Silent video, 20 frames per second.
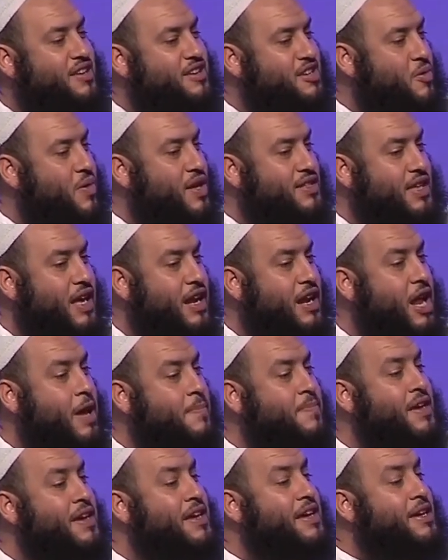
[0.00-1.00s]

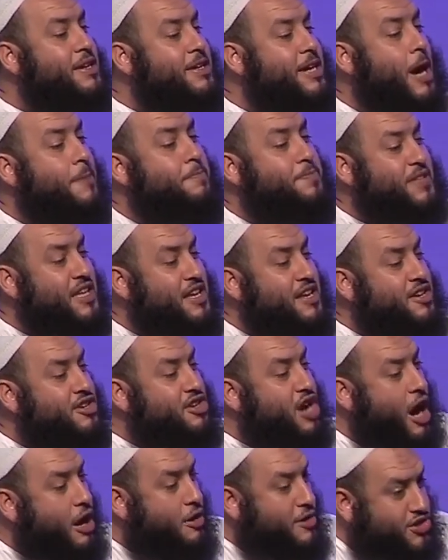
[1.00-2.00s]
wasallam kept
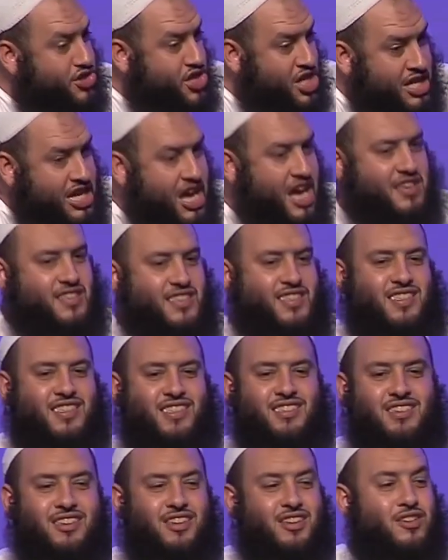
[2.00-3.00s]
encouraging us